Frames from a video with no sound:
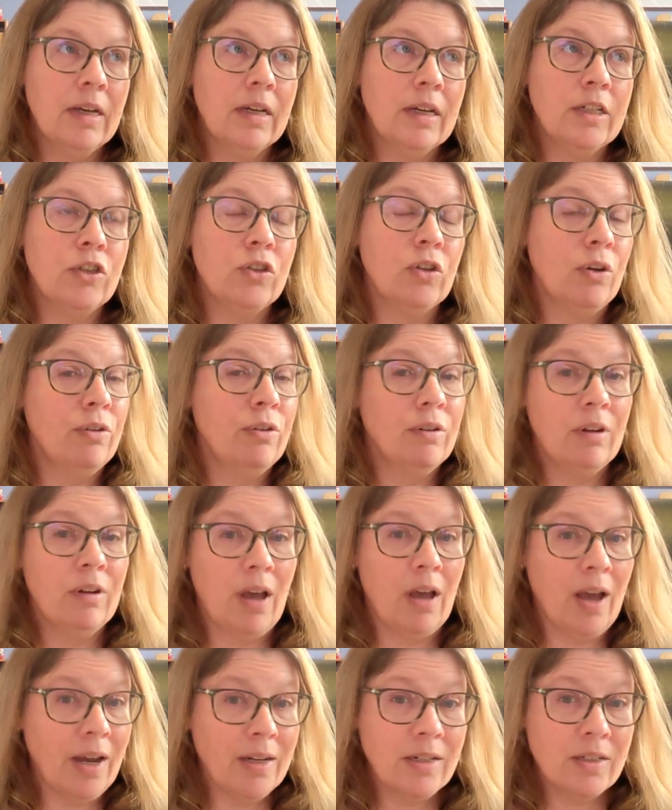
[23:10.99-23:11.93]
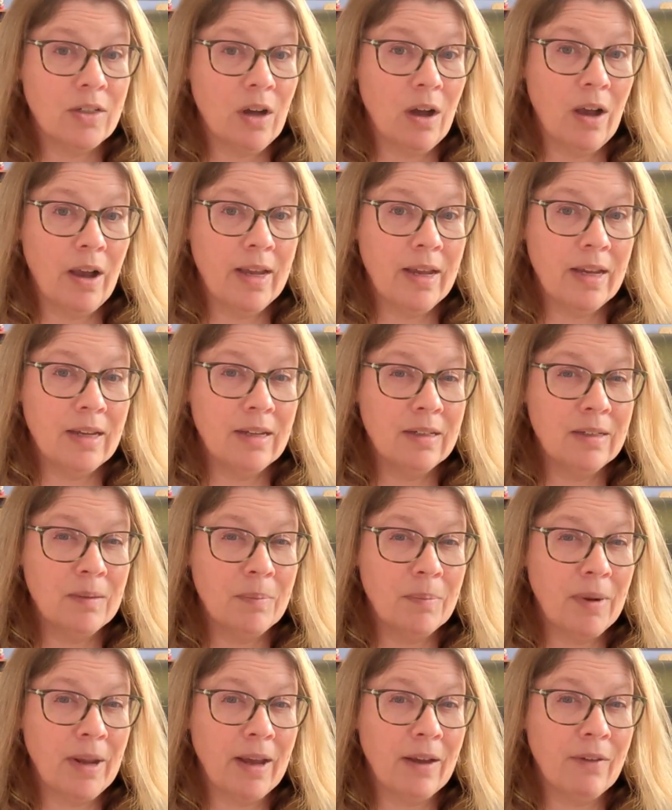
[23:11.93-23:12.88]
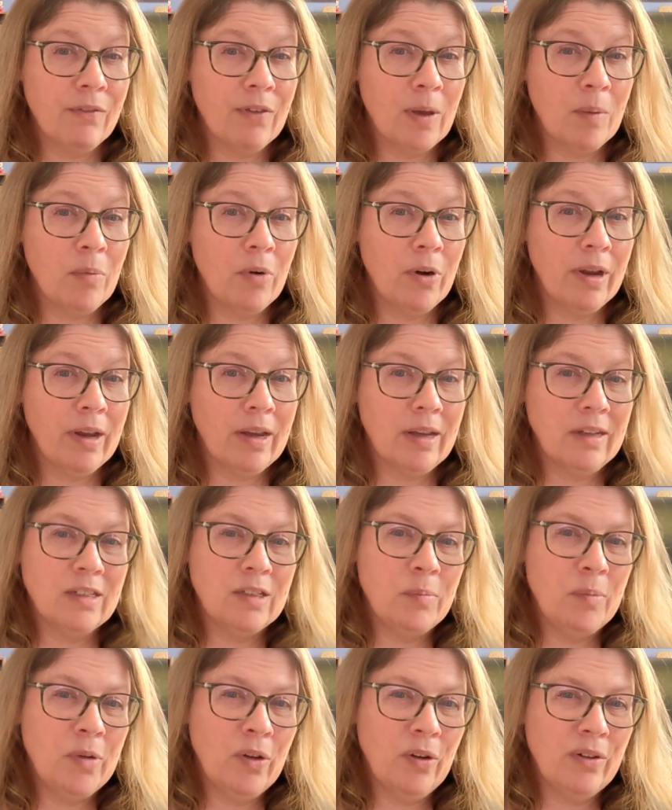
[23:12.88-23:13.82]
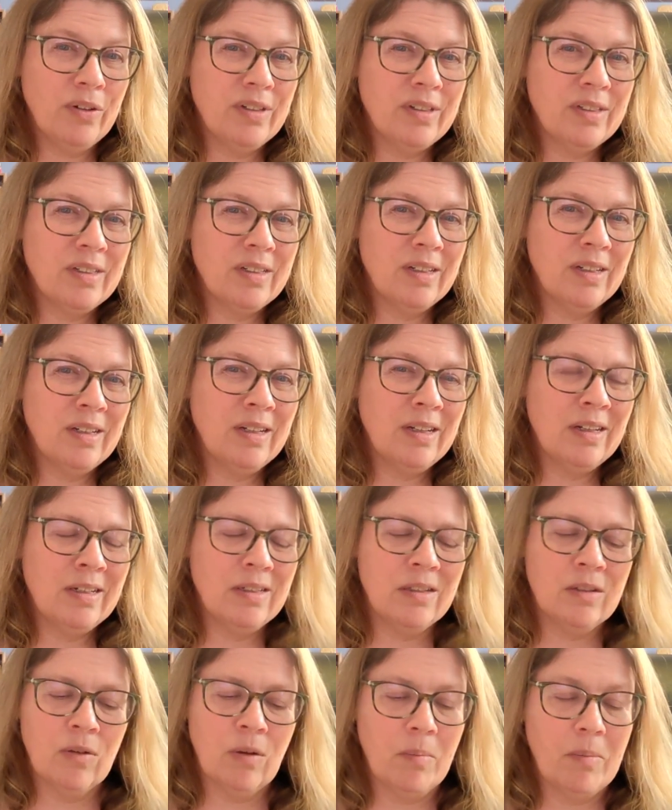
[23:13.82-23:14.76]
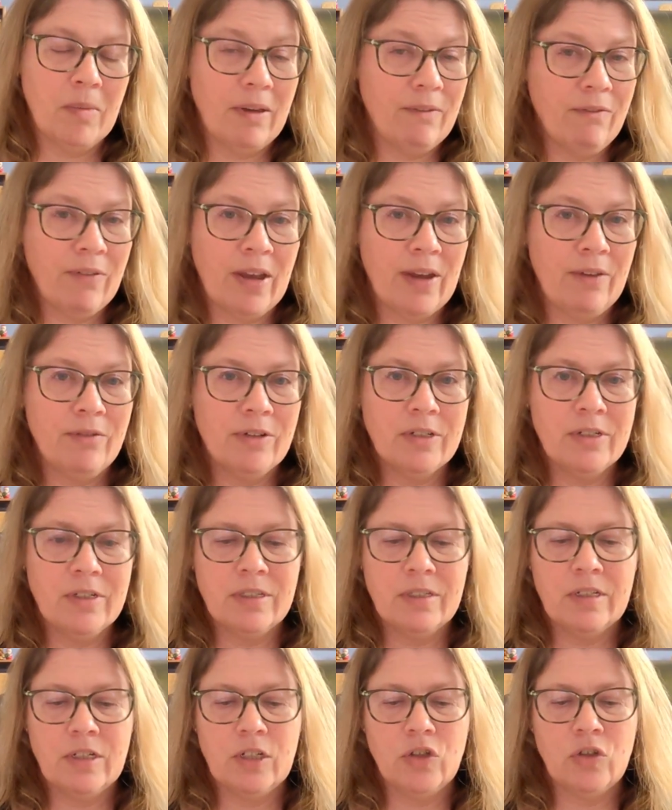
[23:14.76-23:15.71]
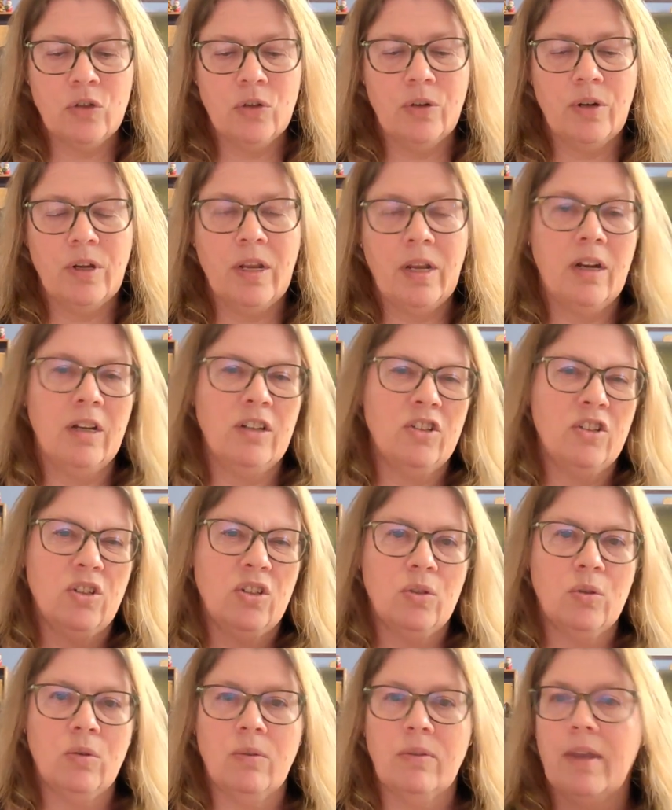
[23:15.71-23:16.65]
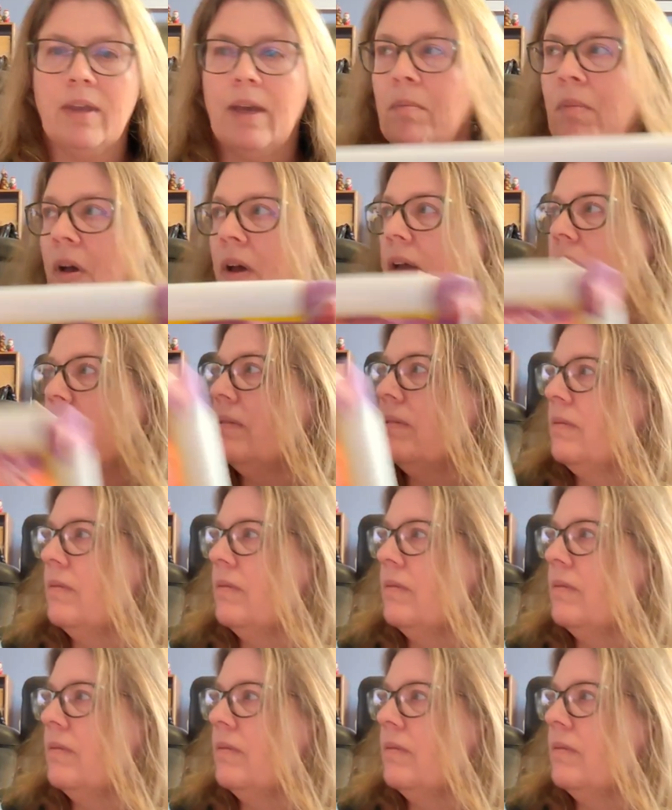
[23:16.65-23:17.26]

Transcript: I don't like dyeing black fabric, and to be honest, it's not my favourite to stitch on, and I just thought that might